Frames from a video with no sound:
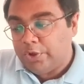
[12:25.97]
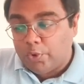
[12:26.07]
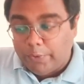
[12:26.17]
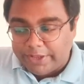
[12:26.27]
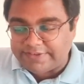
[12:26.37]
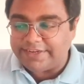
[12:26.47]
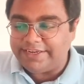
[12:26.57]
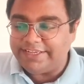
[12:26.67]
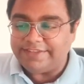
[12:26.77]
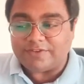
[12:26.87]
West
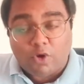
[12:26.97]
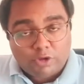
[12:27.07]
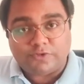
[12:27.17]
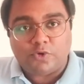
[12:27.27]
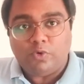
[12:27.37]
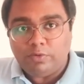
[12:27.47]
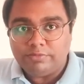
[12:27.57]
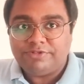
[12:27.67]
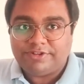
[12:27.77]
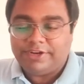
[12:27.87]
Indies also
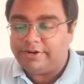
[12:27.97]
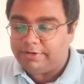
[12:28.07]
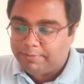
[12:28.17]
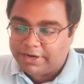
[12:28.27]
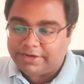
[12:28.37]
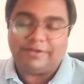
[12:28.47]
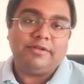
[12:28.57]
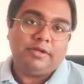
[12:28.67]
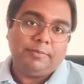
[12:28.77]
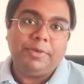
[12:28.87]
sure, but
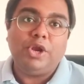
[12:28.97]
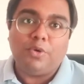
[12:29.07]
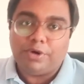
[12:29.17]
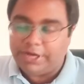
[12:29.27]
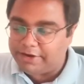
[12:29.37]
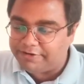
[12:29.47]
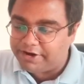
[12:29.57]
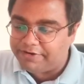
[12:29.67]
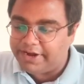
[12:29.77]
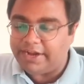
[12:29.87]
below on net
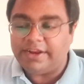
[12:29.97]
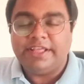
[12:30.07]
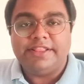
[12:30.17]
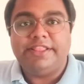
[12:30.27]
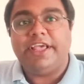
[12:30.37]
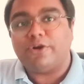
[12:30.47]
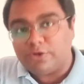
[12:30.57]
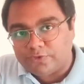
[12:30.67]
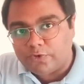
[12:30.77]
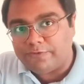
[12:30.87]
run rate. They are
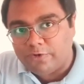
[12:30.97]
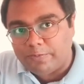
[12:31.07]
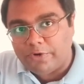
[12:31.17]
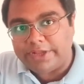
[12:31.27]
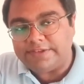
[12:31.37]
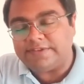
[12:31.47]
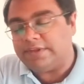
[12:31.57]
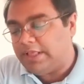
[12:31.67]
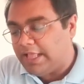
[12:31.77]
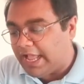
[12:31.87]
also on 4 points,
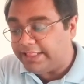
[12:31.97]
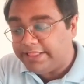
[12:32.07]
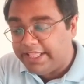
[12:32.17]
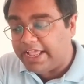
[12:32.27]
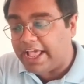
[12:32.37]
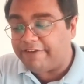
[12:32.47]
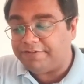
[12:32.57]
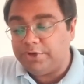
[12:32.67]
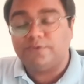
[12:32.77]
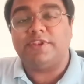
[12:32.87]
and they have
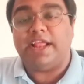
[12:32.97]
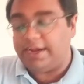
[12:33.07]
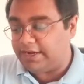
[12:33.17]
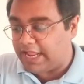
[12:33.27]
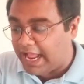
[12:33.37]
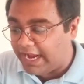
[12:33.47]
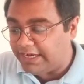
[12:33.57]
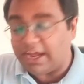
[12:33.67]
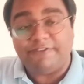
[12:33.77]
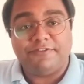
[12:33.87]
New Zealand and
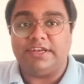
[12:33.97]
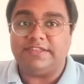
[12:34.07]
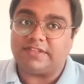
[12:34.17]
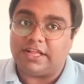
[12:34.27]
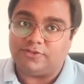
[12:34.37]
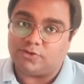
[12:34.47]
Afghanistan.